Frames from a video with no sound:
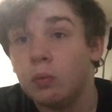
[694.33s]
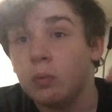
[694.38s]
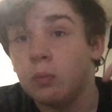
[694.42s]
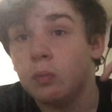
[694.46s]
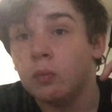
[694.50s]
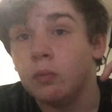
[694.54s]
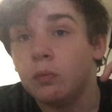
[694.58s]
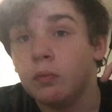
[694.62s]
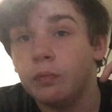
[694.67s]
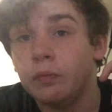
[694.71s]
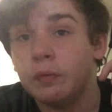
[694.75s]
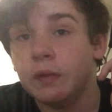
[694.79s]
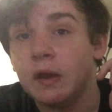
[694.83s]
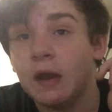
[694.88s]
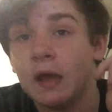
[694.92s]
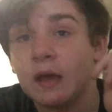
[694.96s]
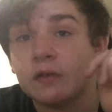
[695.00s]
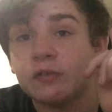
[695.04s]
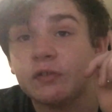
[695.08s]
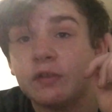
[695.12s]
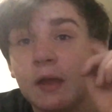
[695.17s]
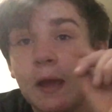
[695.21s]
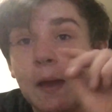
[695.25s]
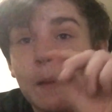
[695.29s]
The next
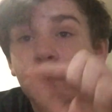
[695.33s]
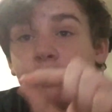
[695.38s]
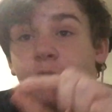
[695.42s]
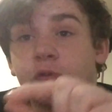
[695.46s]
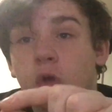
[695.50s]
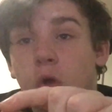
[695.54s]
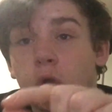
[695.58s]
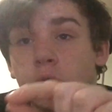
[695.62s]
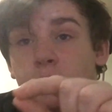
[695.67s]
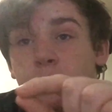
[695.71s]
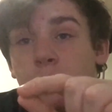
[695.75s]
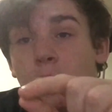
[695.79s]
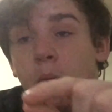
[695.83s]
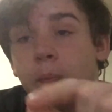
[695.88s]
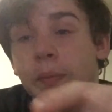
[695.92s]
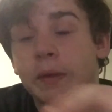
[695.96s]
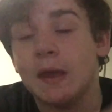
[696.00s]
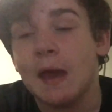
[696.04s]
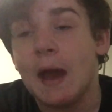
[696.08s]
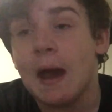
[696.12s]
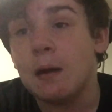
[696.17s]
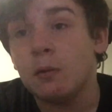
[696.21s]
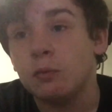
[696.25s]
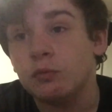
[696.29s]
episode will be
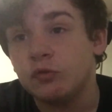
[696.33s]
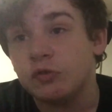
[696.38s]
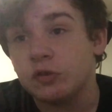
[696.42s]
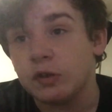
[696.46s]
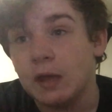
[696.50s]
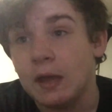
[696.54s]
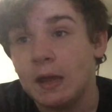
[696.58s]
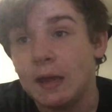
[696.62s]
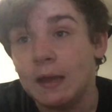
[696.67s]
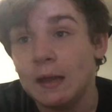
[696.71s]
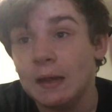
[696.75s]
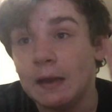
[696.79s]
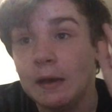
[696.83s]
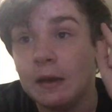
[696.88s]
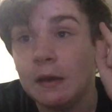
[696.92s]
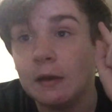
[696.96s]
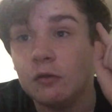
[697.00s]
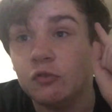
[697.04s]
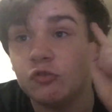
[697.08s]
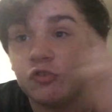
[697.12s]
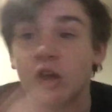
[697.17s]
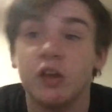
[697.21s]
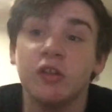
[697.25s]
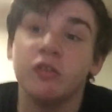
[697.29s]
out in
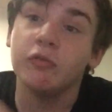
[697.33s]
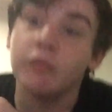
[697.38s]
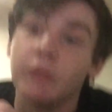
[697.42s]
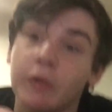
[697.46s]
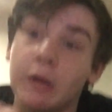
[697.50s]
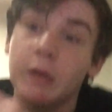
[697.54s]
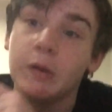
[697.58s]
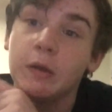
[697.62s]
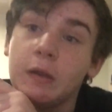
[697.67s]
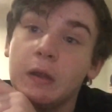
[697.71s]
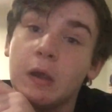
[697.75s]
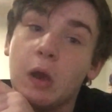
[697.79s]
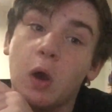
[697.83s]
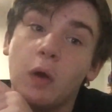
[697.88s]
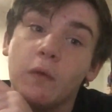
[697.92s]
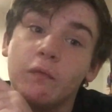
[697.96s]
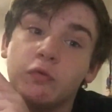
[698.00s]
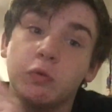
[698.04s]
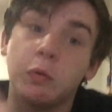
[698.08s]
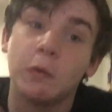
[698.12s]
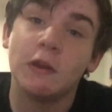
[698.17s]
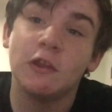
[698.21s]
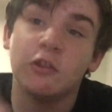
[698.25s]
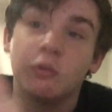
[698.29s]
January of
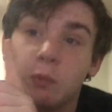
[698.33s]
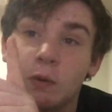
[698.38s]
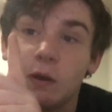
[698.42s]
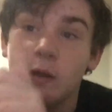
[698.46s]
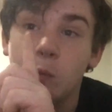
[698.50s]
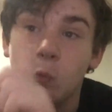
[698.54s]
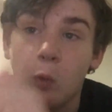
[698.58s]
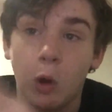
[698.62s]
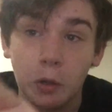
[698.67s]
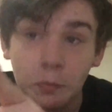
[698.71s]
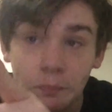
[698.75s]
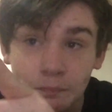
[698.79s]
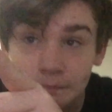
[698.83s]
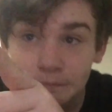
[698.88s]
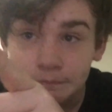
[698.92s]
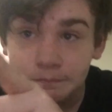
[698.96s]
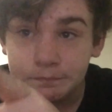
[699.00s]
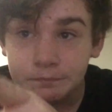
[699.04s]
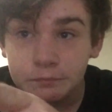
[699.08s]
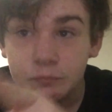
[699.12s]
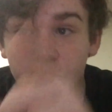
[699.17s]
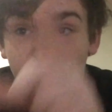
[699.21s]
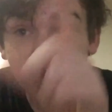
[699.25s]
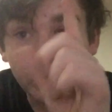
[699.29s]
2021,
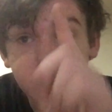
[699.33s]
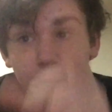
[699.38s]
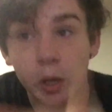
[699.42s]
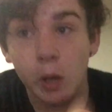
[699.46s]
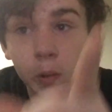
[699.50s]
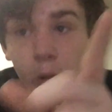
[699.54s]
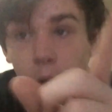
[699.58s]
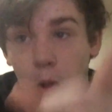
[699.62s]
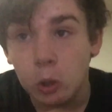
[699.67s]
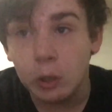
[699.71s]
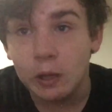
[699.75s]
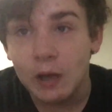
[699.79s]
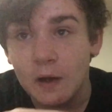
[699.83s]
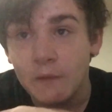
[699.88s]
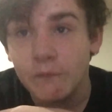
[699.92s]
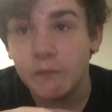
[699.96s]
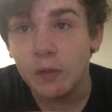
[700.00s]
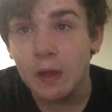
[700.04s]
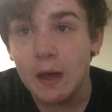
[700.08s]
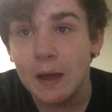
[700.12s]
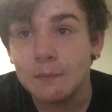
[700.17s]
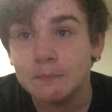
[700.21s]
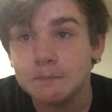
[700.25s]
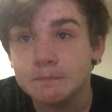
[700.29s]
so be on the lookout for that.
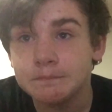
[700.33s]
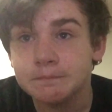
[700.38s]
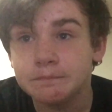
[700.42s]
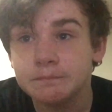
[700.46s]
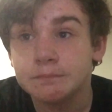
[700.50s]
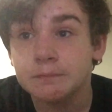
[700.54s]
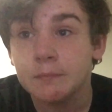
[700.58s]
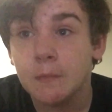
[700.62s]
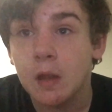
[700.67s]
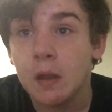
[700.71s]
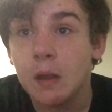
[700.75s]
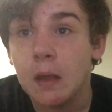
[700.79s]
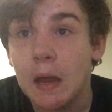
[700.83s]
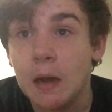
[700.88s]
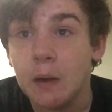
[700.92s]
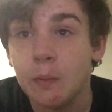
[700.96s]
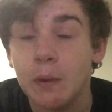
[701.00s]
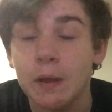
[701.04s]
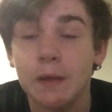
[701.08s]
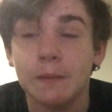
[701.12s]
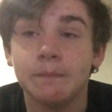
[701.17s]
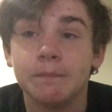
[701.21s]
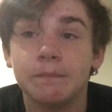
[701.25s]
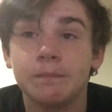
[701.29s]
Anyway,
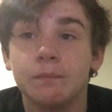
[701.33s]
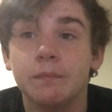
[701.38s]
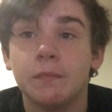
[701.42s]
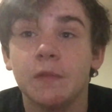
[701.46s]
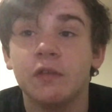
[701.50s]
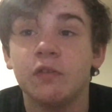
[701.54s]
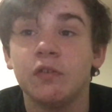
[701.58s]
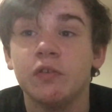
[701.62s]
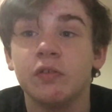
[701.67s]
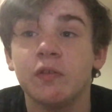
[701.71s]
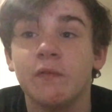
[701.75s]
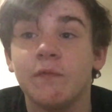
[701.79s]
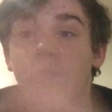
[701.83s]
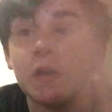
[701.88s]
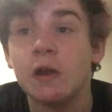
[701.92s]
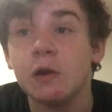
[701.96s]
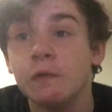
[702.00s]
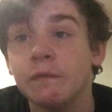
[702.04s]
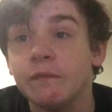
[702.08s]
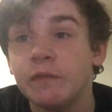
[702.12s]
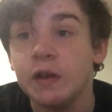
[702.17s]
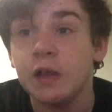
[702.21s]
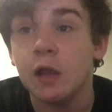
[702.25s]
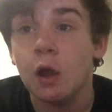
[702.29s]
this is the final
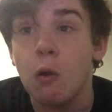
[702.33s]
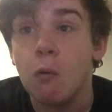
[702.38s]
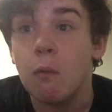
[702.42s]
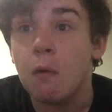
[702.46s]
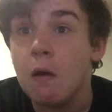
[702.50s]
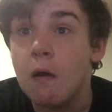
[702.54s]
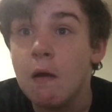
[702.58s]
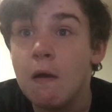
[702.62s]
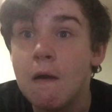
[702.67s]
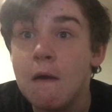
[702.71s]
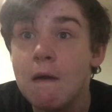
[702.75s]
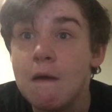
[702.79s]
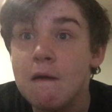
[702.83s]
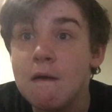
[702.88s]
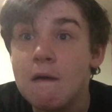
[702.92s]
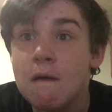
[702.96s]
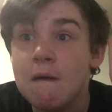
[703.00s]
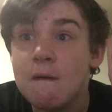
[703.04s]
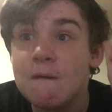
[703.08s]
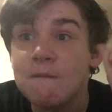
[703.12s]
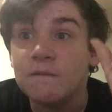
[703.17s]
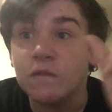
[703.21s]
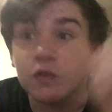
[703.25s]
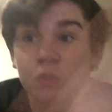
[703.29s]
video
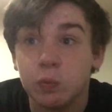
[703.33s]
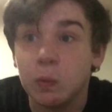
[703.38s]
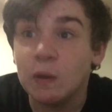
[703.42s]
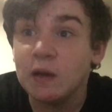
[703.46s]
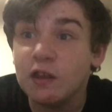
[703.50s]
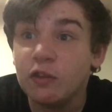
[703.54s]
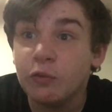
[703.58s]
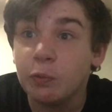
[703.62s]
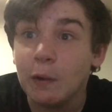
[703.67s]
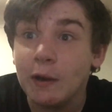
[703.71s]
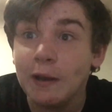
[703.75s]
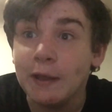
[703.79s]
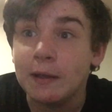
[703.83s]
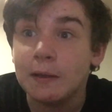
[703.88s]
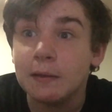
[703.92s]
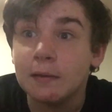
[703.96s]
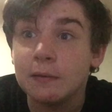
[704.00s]
for 2020.